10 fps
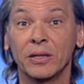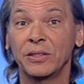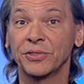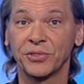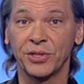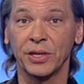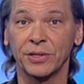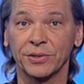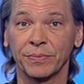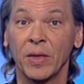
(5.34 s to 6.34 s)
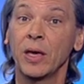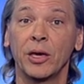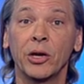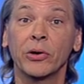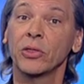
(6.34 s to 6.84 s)
Indian Studies
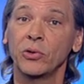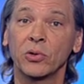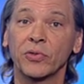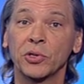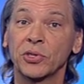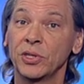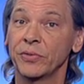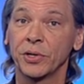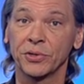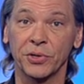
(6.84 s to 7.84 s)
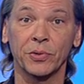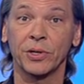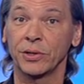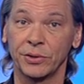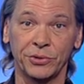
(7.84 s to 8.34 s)
here at the University of
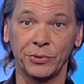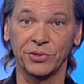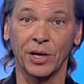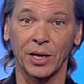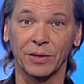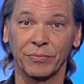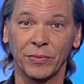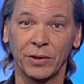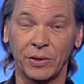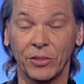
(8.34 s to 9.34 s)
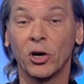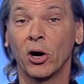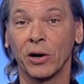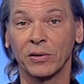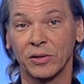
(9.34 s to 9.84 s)
Arizona in Tucson, in the
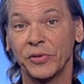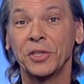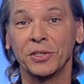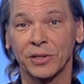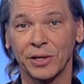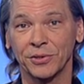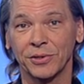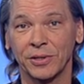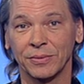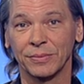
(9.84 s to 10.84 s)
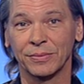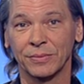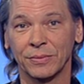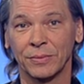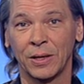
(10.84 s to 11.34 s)
heart of Indian country.
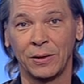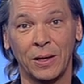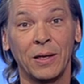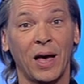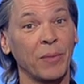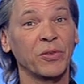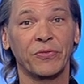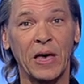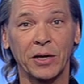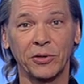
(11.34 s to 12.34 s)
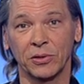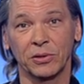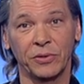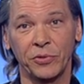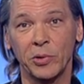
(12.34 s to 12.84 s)
I'm the founder
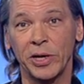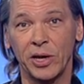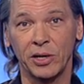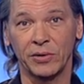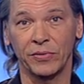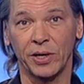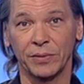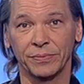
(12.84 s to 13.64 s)
of UA NativeNet,